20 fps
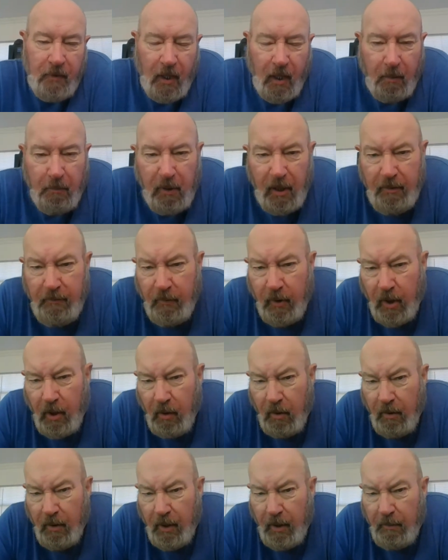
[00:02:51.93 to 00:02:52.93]
I believe we
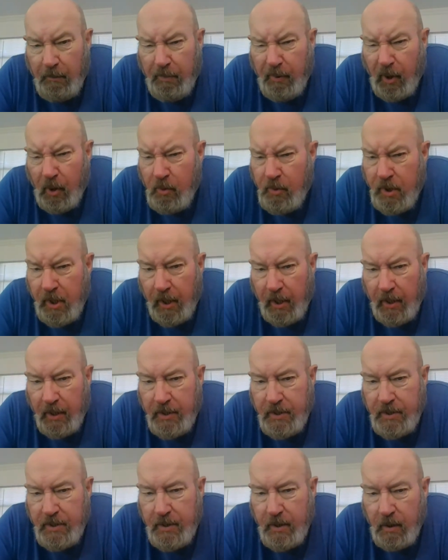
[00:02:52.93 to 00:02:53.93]
call that
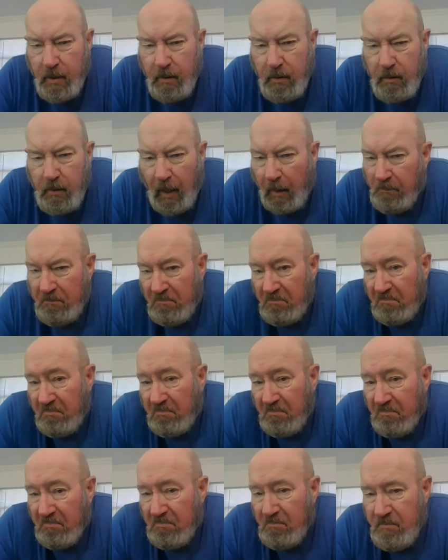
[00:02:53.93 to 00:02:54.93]
protest. I'm
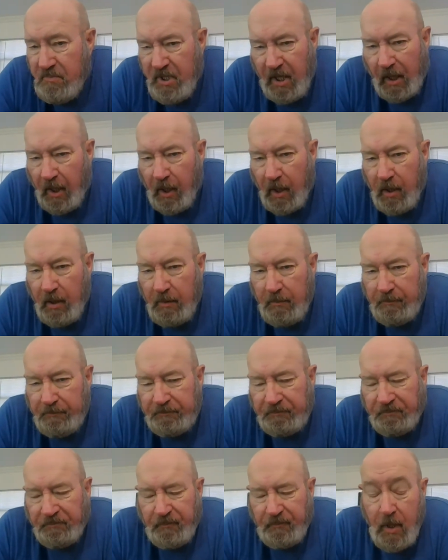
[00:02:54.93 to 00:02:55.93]
saying.
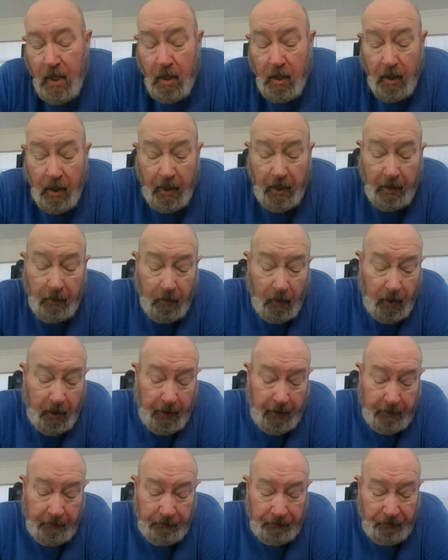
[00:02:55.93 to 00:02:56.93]

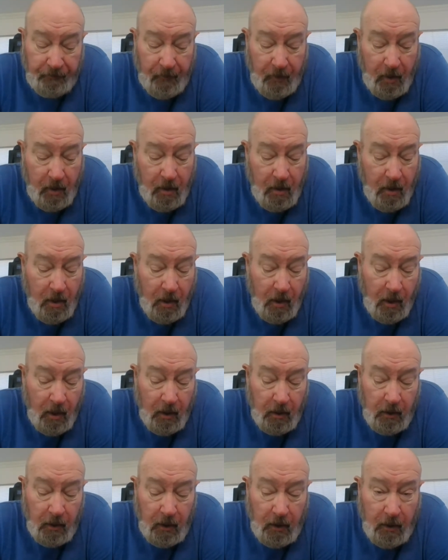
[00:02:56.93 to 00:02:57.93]
Anyway,
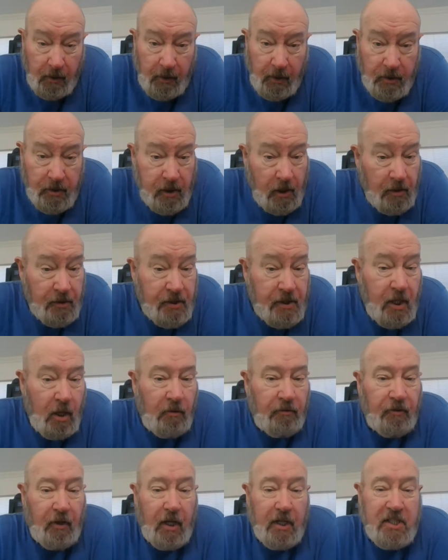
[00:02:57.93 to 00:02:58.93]
these little
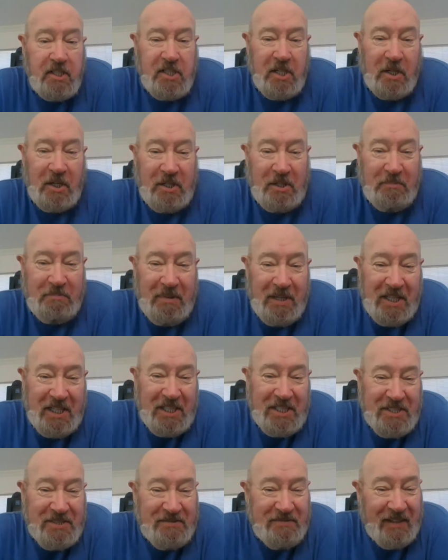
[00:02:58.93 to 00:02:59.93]
snowflakes on the
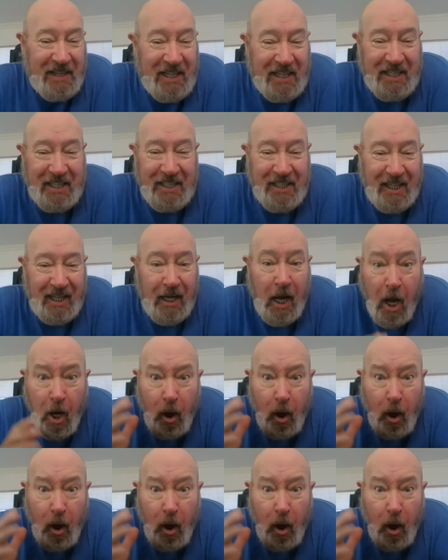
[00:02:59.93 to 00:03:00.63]
bus, man, they're like,